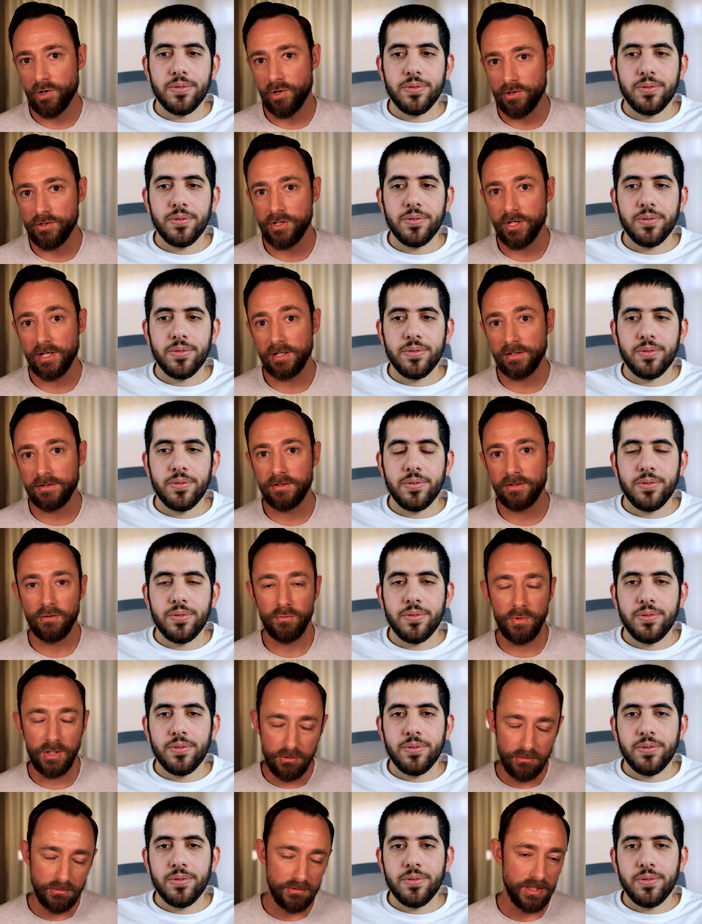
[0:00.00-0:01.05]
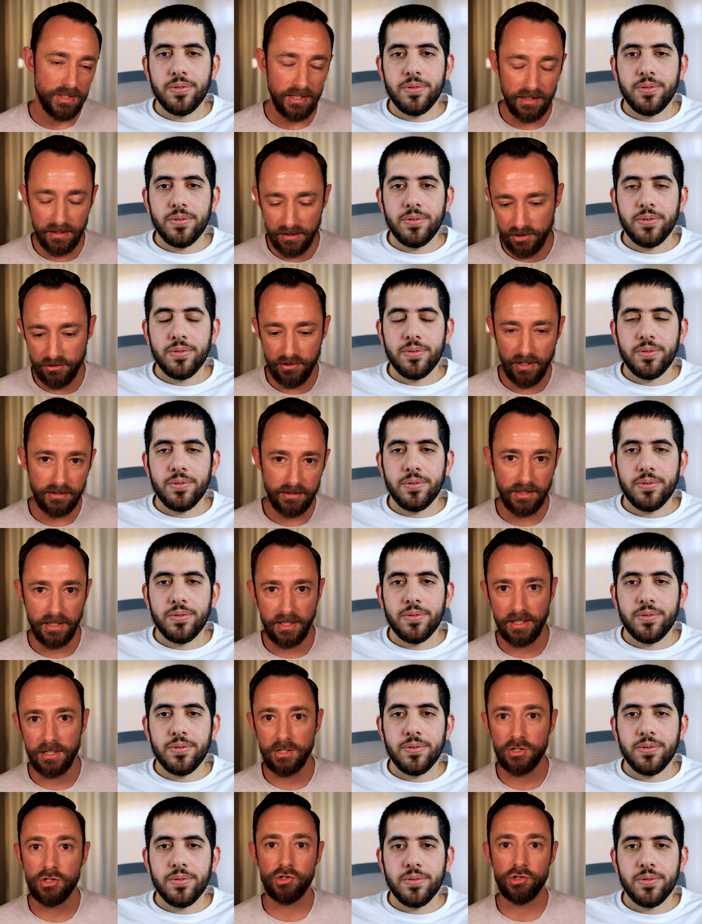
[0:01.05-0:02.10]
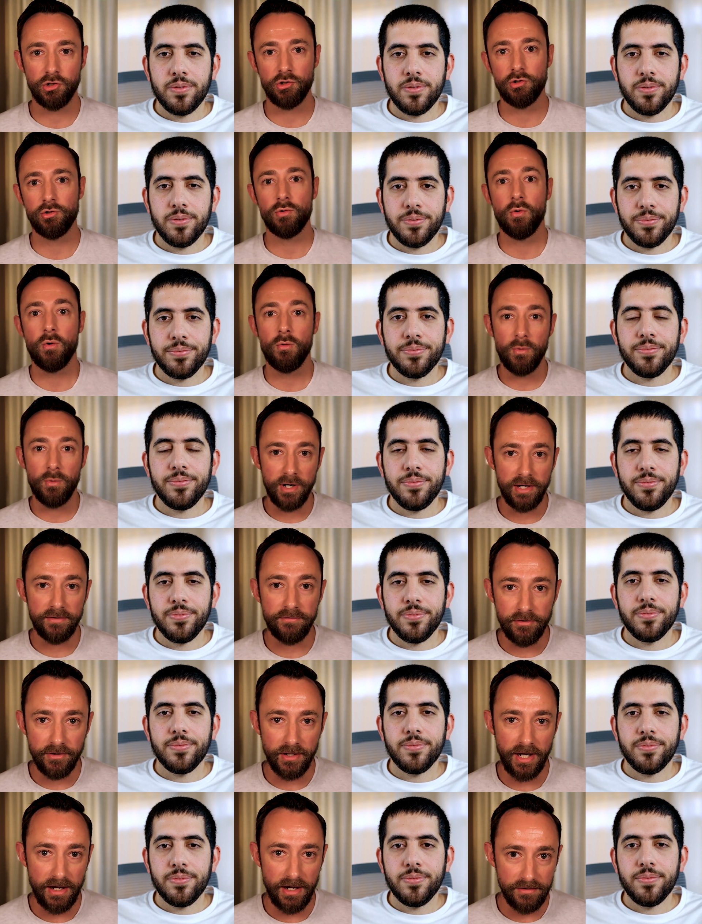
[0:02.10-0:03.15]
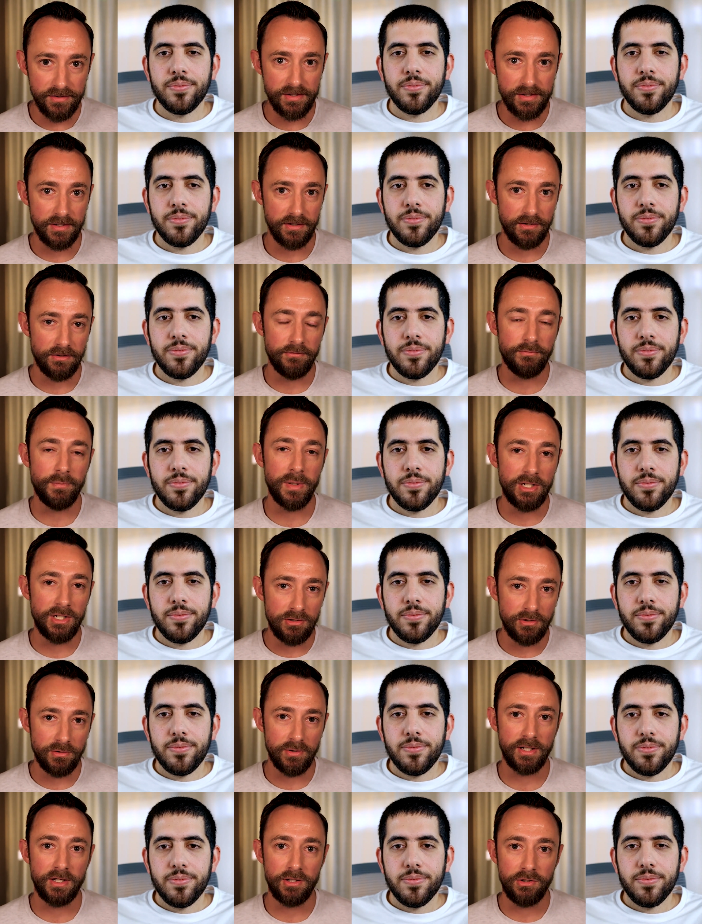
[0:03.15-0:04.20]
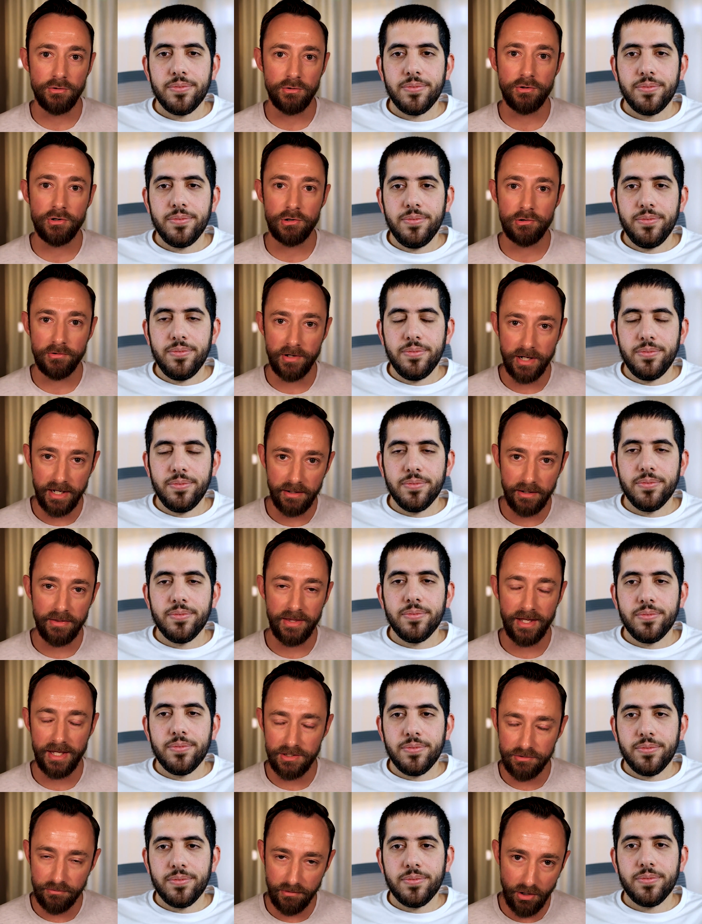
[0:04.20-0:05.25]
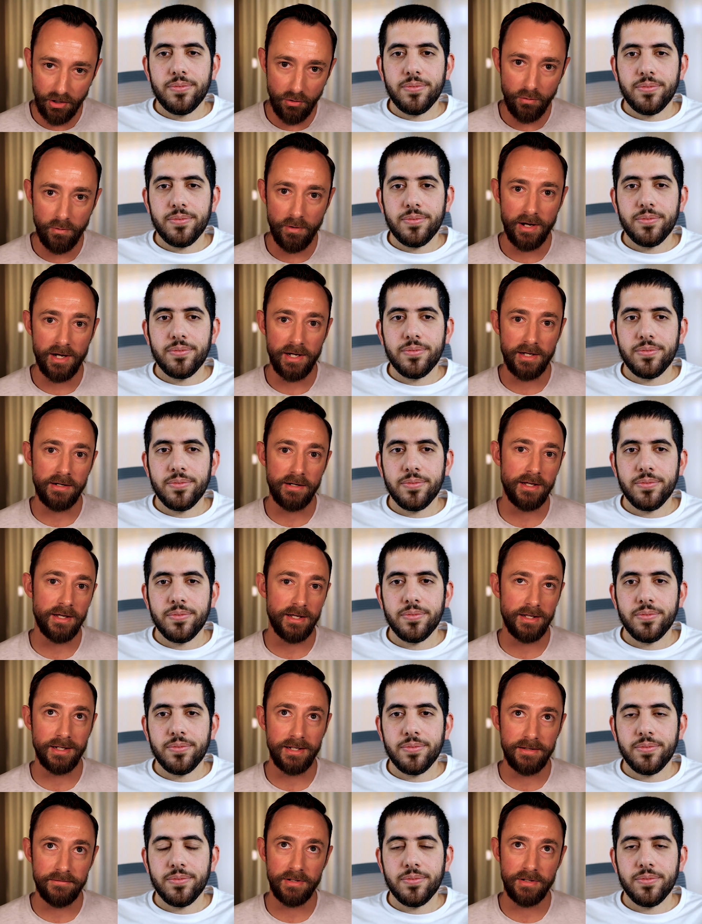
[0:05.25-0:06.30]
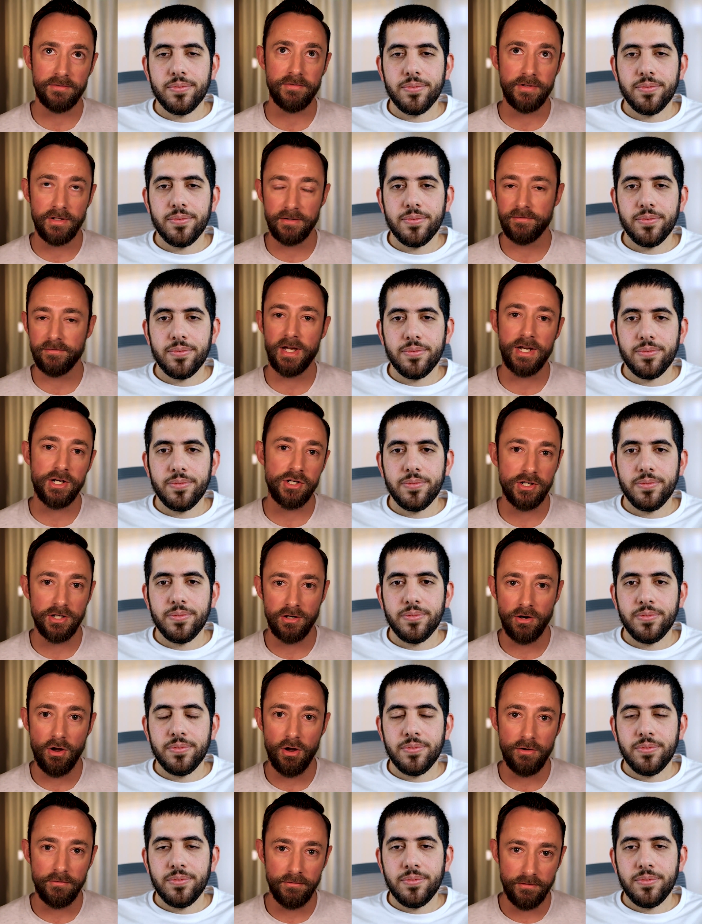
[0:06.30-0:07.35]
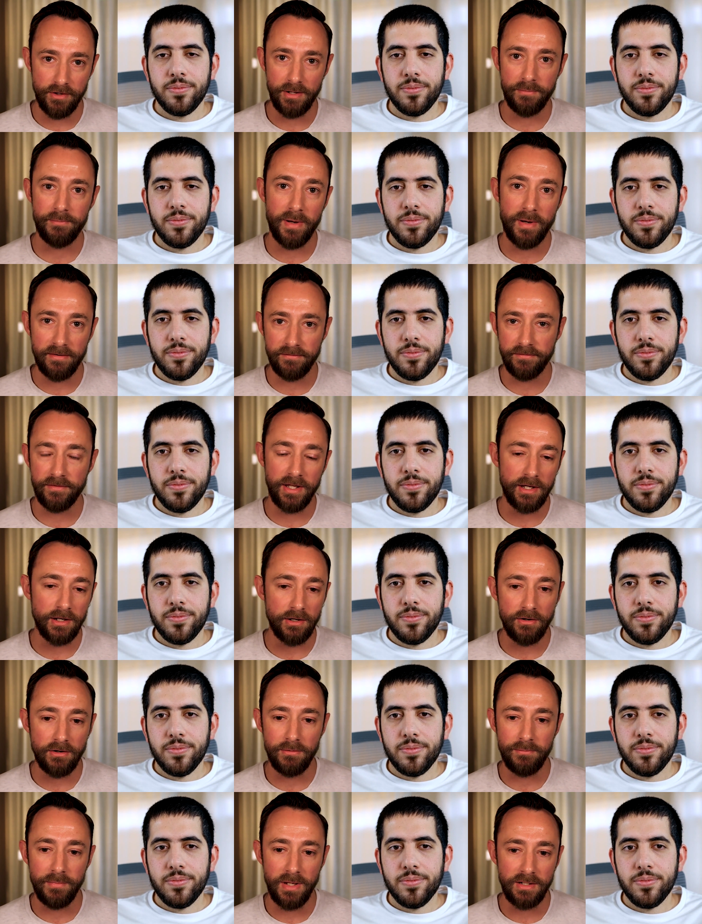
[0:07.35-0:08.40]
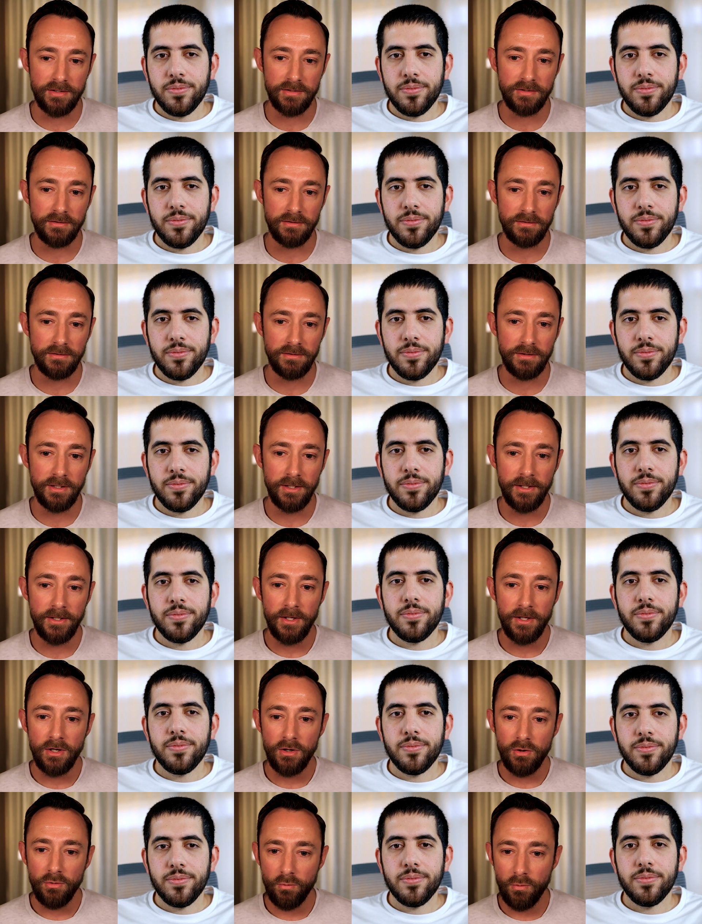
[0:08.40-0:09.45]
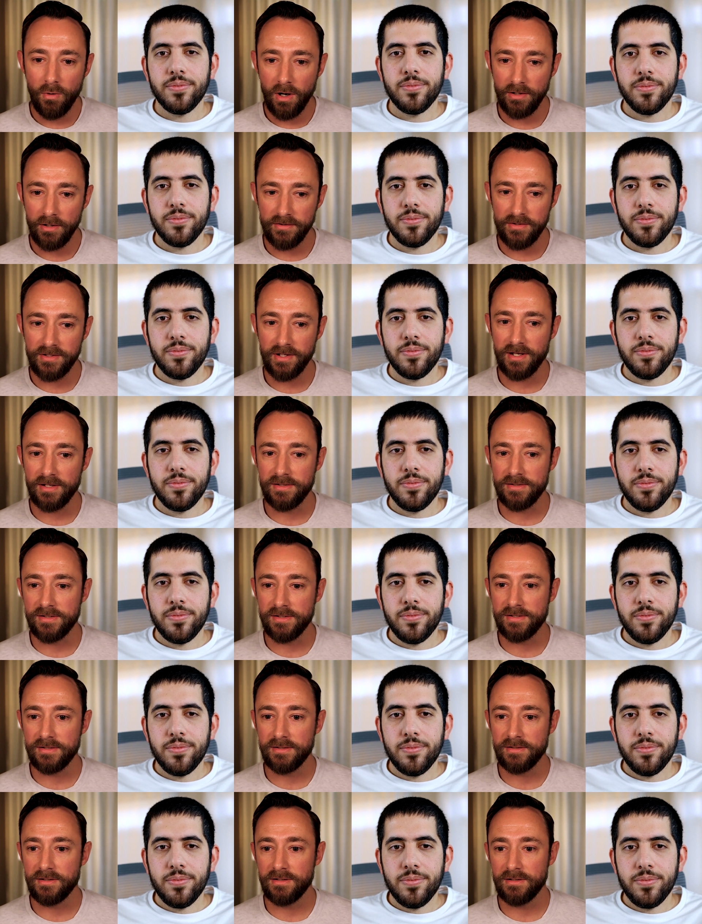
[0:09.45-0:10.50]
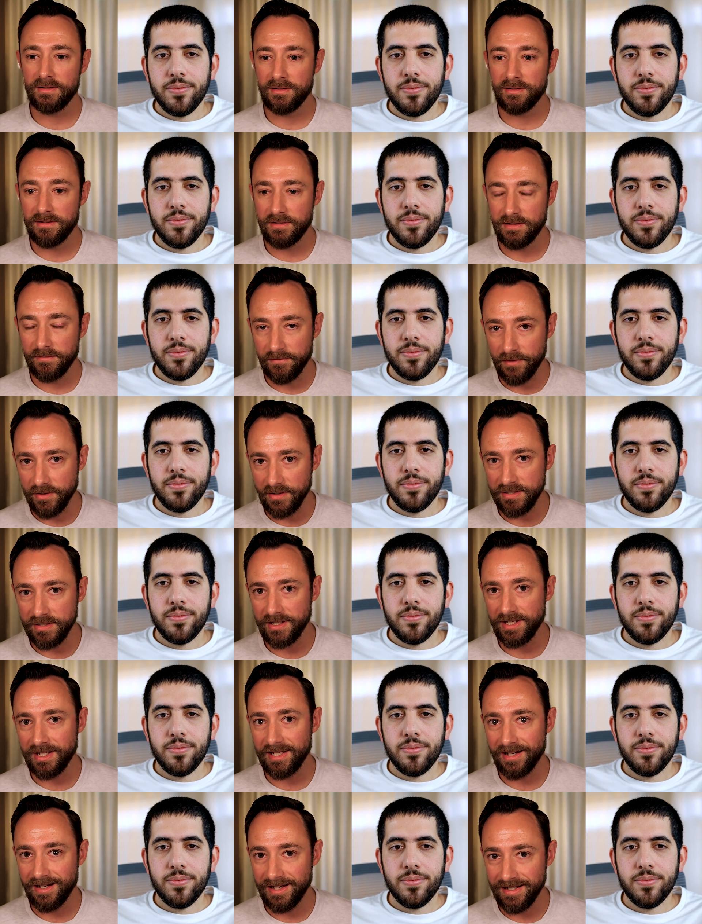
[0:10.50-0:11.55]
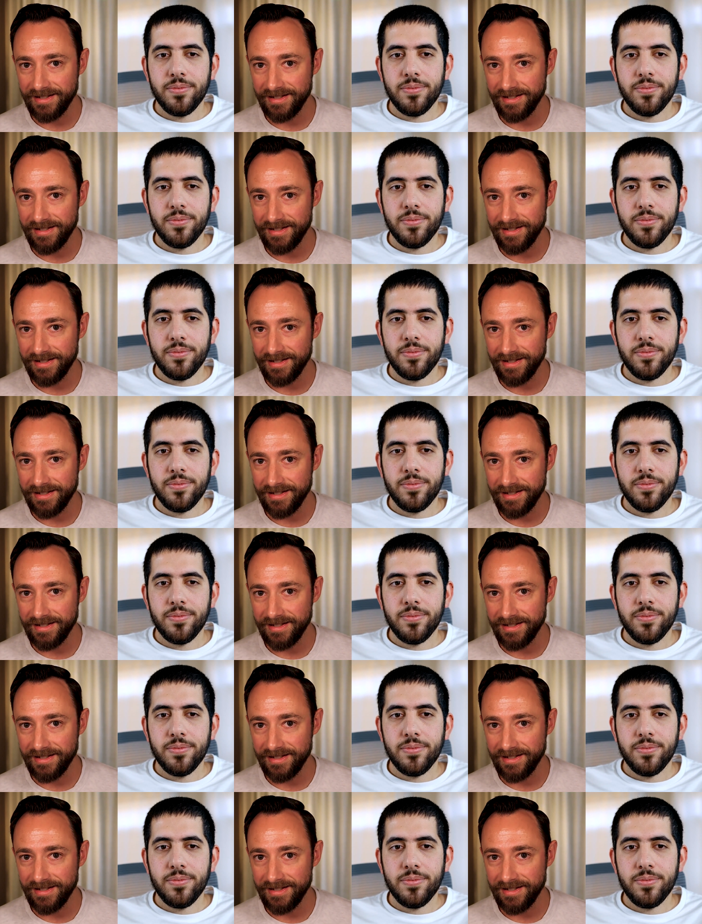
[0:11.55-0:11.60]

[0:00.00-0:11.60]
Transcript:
Speaker 1: project, you know, when you're deconstructing a shoe or whatever else that you've been doing in your career that's required a level of innovation over and above the incremental, what does diversity